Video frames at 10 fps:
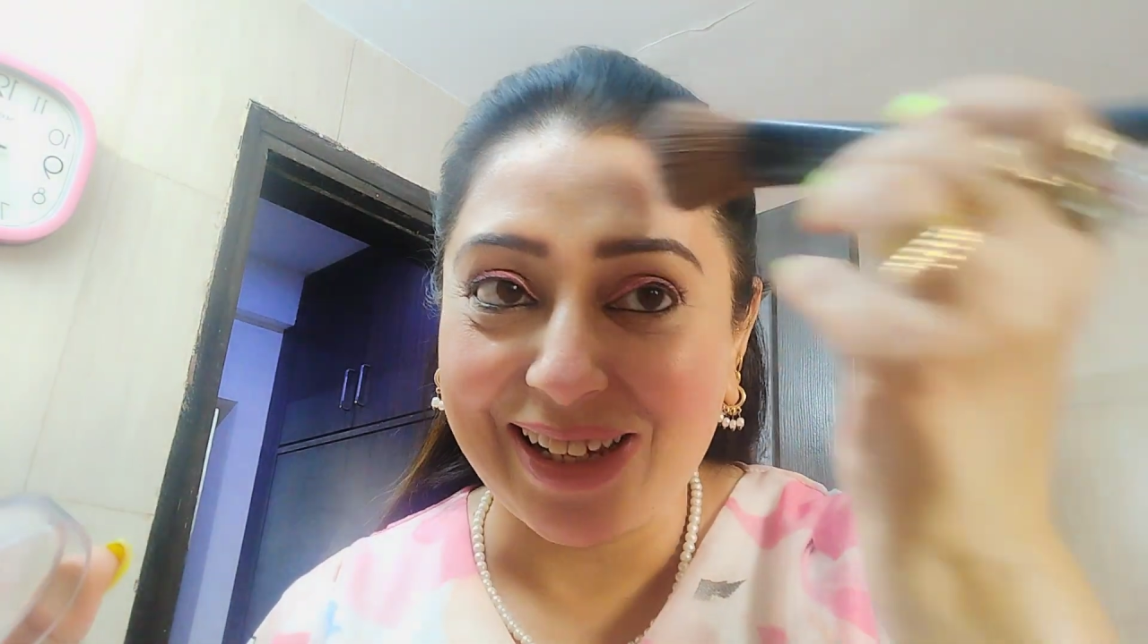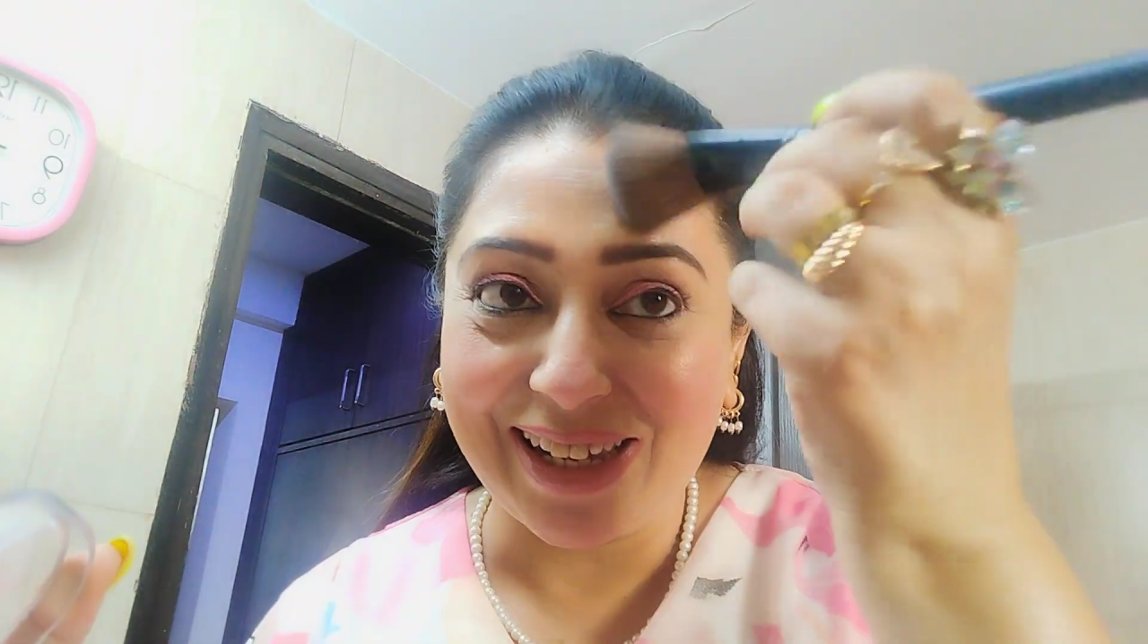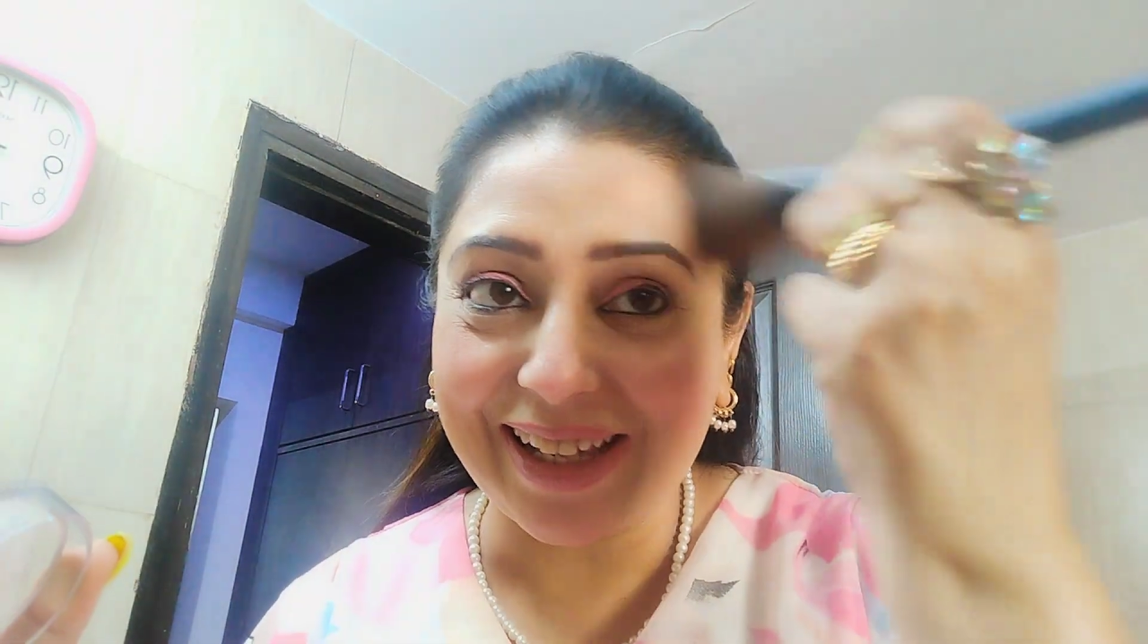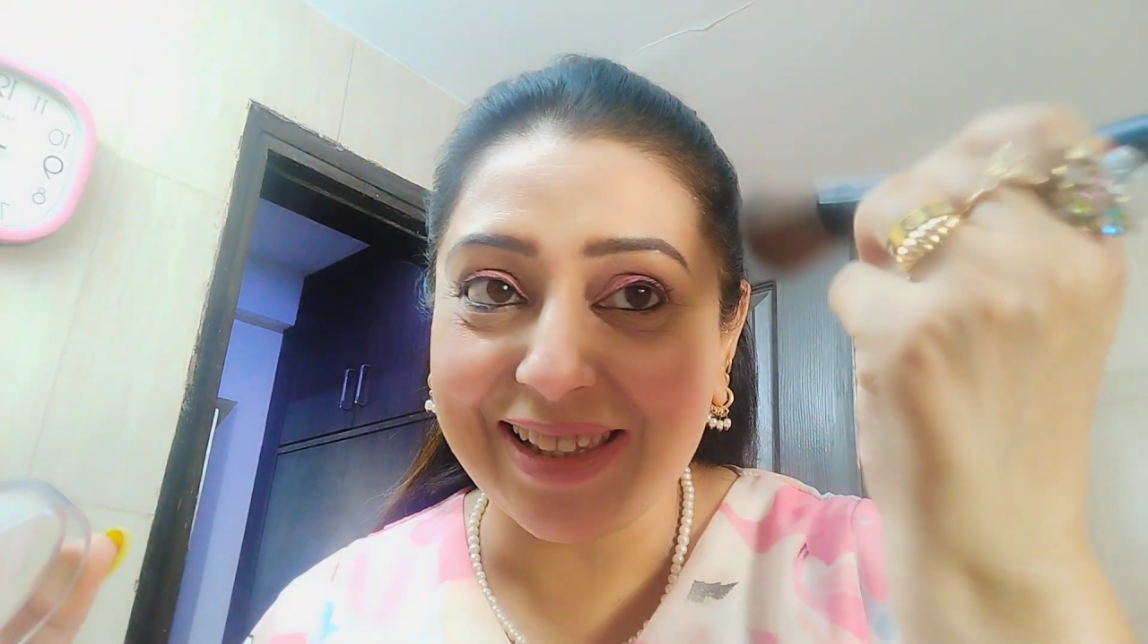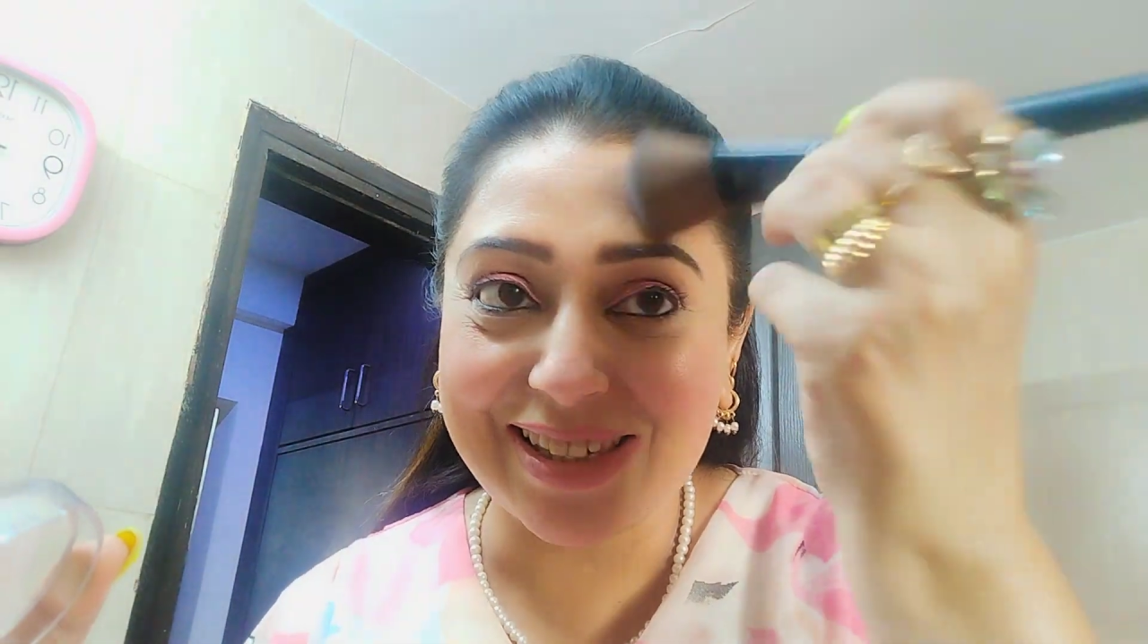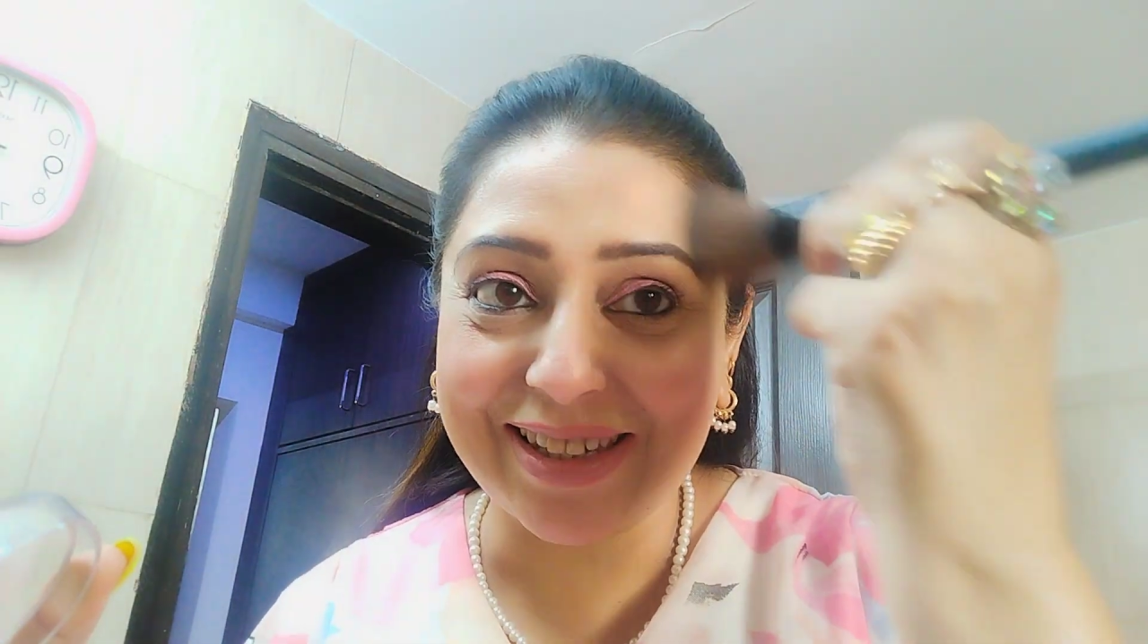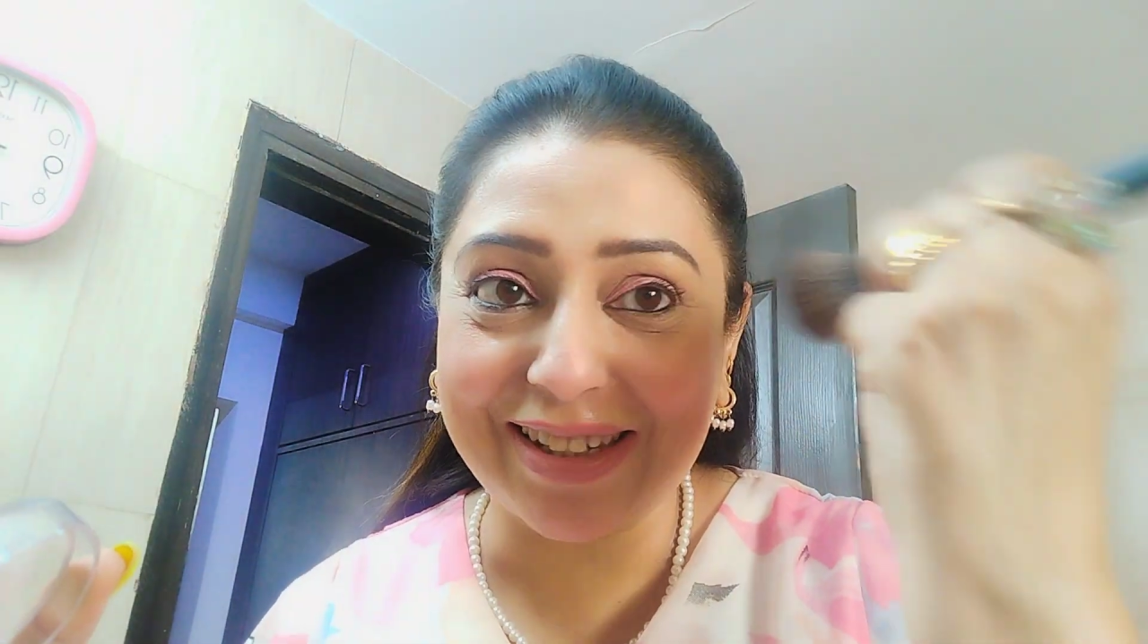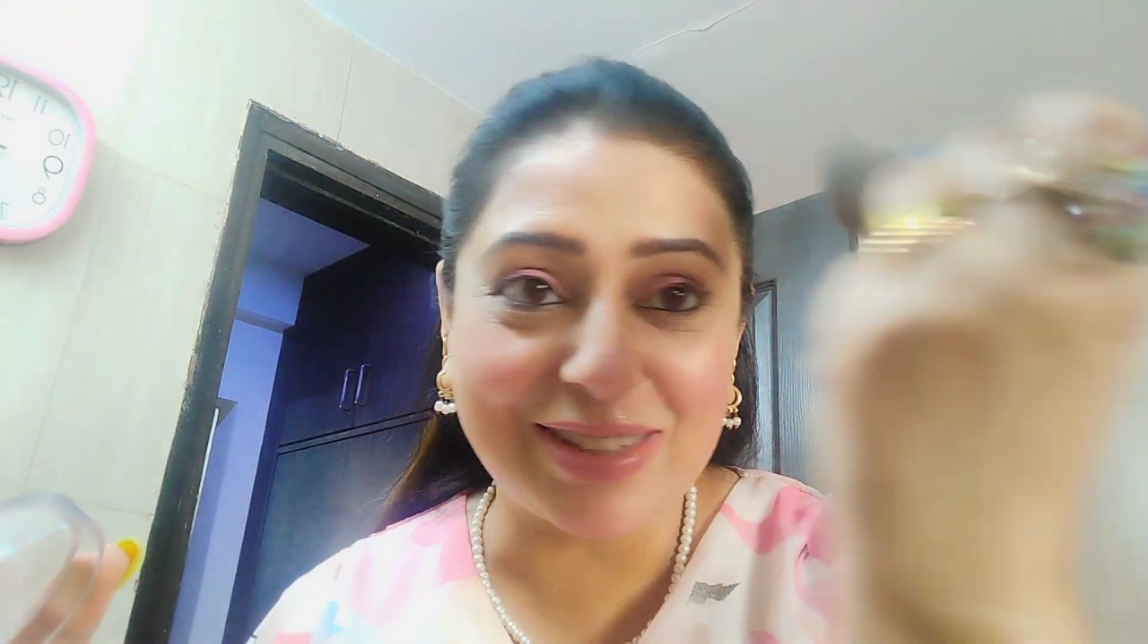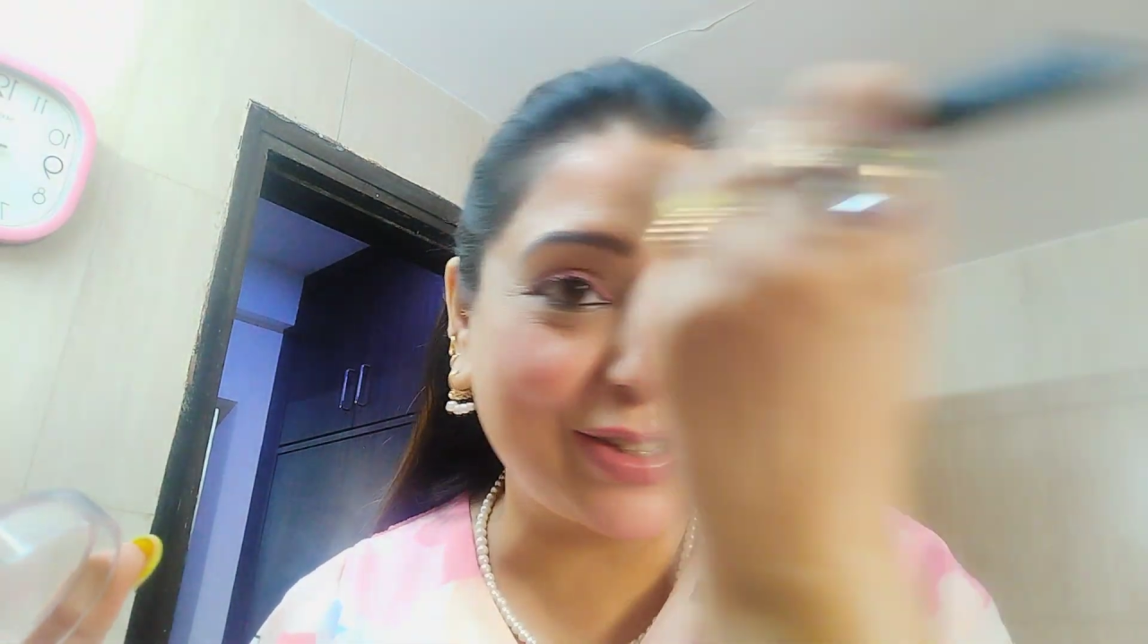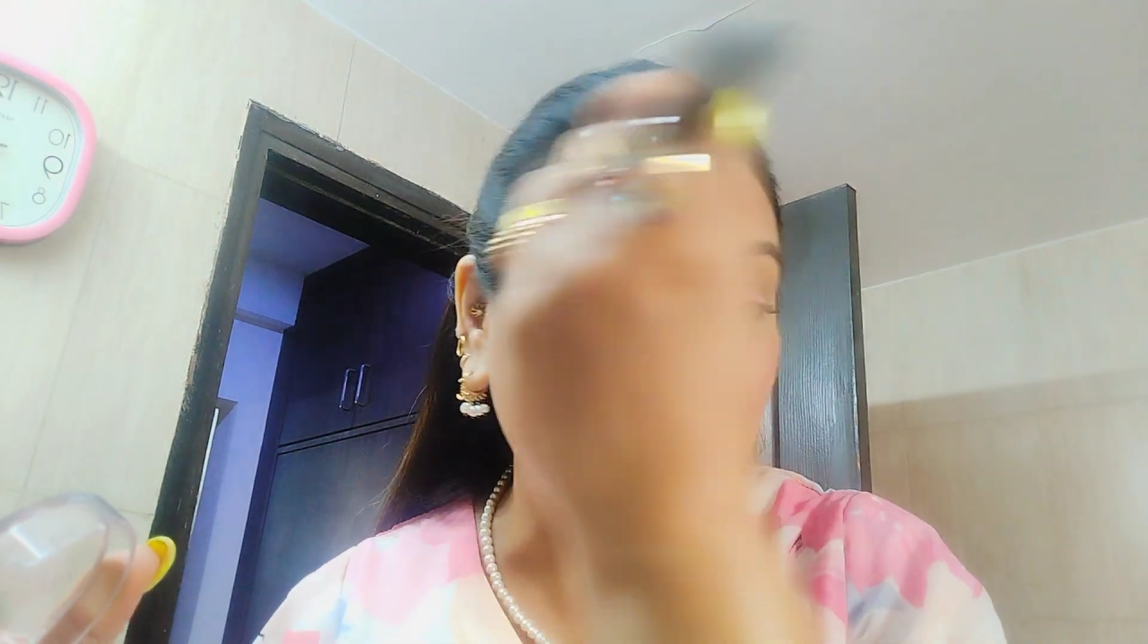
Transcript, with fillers: it's just